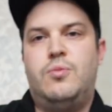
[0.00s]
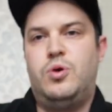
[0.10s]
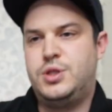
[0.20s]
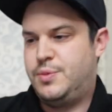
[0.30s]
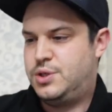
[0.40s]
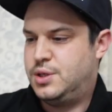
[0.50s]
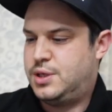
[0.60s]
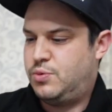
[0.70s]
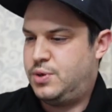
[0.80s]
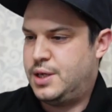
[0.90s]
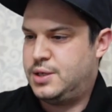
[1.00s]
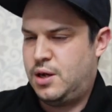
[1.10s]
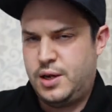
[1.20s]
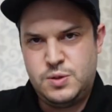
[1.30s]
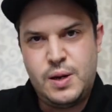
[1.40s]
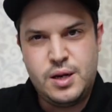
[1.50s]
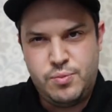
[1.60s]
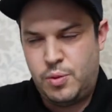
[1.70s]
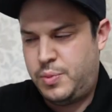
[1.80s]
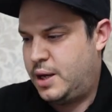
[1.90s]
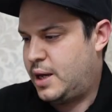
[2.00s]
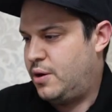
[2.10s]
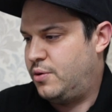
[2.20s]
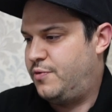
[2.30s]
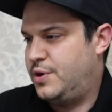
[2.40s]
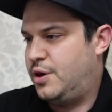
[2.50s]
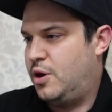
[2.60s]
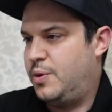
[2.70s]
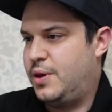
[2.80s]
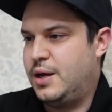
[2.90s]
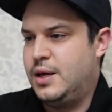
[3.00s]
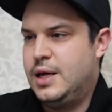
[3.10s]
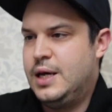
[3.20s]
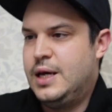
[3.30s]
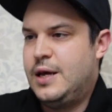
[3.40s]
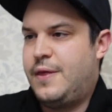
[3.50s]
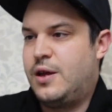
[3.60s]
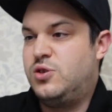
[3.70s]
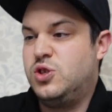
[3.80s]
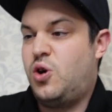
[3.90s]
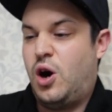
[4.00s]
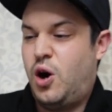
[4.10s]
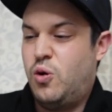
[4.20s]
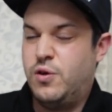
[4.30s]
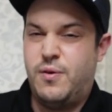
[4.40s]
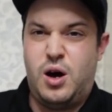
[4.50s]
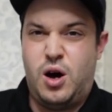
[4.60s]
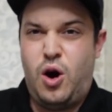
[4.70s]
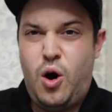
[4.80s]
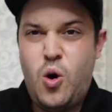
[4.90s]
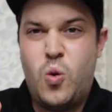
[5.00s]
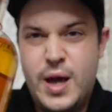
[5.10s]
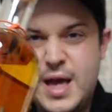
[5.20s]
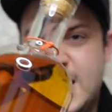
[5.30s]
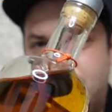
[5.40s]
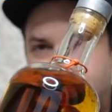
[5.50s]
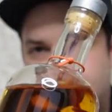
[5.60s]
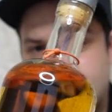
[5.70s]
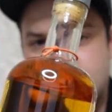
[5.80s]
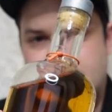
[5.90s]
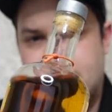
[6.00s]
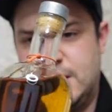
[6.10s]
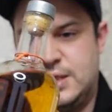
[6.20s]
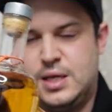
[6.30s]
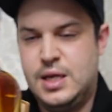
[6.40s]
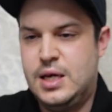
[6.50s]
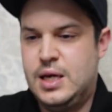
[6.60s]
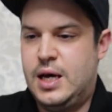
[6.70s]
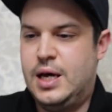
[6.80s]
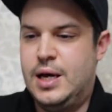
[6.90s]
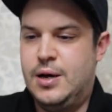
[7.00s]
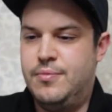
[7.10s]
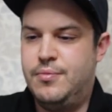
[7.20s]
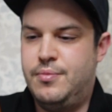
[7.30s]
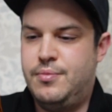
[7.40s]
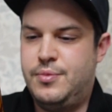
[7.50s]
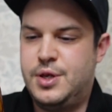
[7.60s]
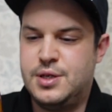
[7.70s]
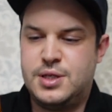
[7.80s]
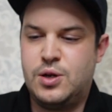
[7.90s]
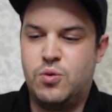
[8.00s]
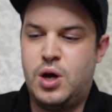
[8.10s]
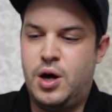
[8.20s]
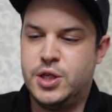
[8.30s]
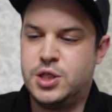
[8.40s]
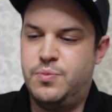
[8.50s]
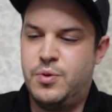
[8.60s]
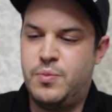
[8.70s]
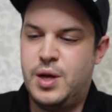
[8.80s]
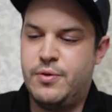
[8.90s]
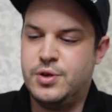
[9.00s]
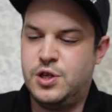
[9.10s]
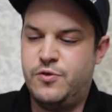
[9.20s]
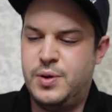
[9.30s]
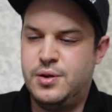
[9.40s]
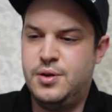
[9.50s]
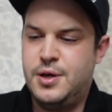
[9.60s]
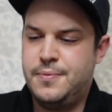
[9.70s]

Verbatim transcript: what Summerton did with this, and I'll explain it properly again on the video, but they just got a hold of a whole heap of these things. These are single cask Mackmyras that have been